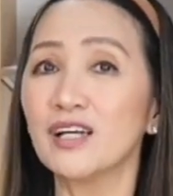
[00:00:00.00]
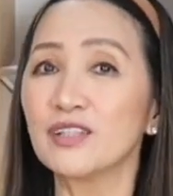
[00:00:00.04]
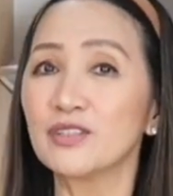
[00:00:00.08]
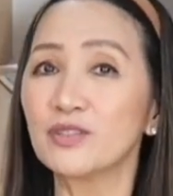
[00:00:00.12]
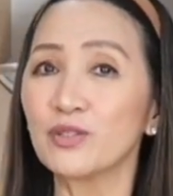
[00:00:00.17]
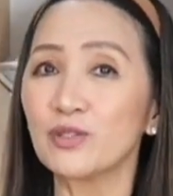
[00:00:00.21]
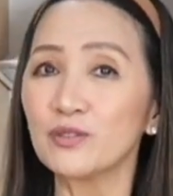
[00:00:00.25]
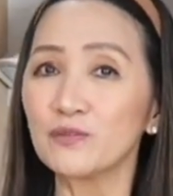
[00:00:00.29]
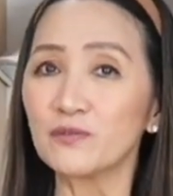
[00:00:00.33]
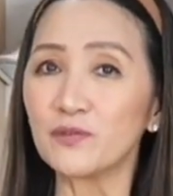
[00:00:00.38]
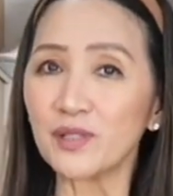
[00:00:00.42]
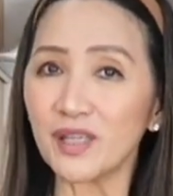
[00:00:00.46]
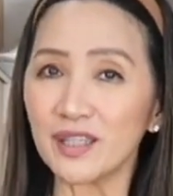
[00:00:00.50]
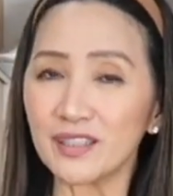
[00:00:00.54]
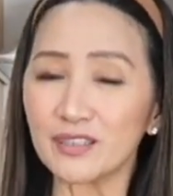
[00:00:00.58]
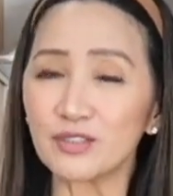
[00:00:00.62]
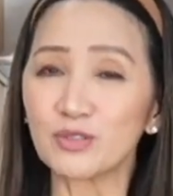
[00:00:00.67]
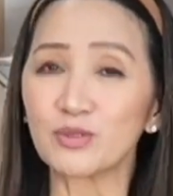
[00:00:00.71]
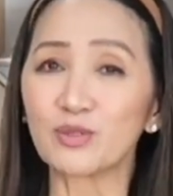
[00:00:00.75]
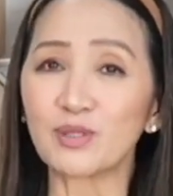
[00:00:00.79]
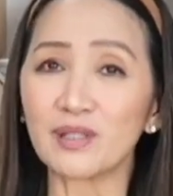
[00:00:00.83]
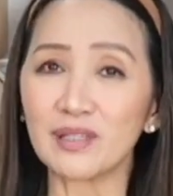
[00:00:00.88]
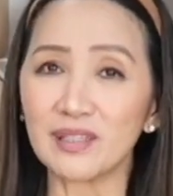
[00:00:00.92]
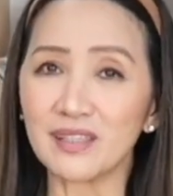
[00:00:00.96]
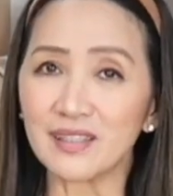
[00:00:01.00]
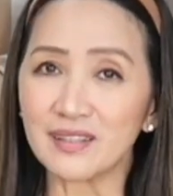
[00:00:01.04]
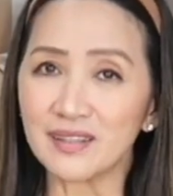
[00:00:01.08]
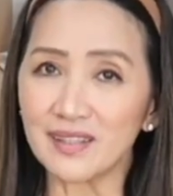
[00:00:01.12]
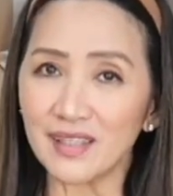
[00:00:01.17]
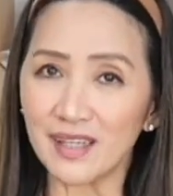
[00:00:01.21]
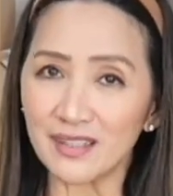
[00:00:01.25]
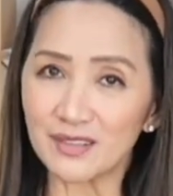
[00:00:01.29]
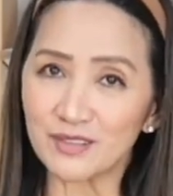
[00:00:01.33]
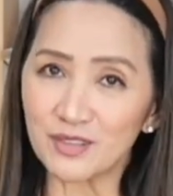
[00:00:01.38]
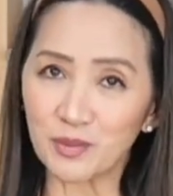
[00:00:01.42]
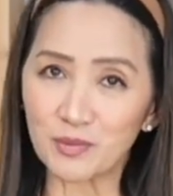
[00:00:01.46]
don't forget to click
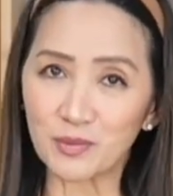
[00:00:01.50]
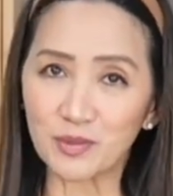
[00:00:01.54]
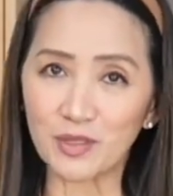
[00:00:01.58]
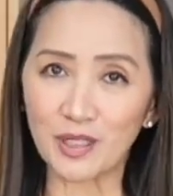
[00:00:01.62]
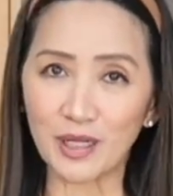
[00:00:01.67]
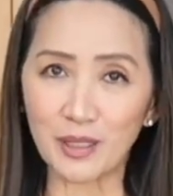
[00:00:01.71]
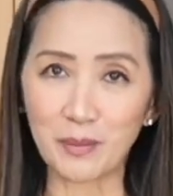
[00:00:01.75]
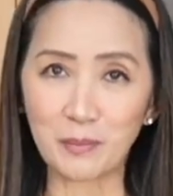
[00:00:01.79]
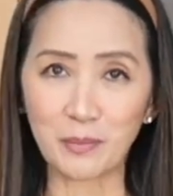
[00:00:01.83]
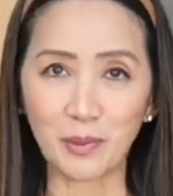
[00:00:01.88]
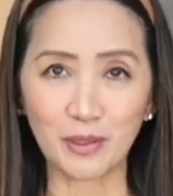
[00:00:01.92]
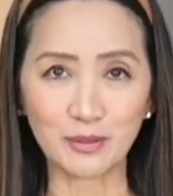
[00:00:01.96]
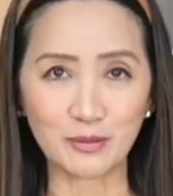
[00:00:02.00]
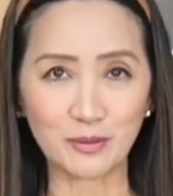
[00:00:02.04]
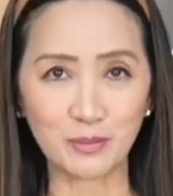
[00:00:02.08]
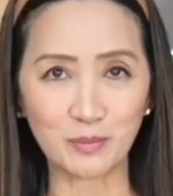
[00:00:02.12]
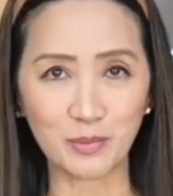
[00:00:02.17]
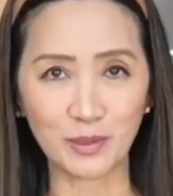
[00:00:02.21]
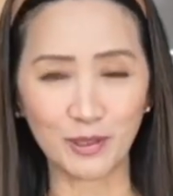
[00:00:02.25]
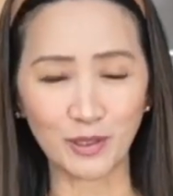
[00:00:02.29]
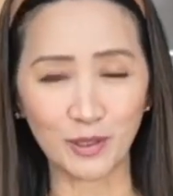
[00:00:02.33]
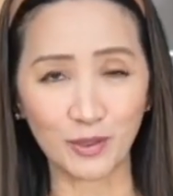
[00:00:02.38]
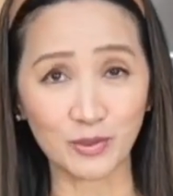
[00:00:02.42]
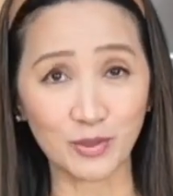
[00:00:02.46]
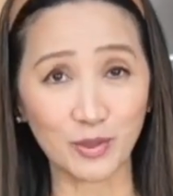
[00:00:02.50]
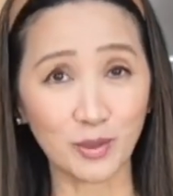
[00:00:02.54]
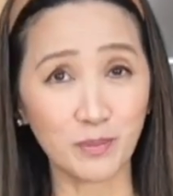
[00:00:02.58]
that subscribe button below.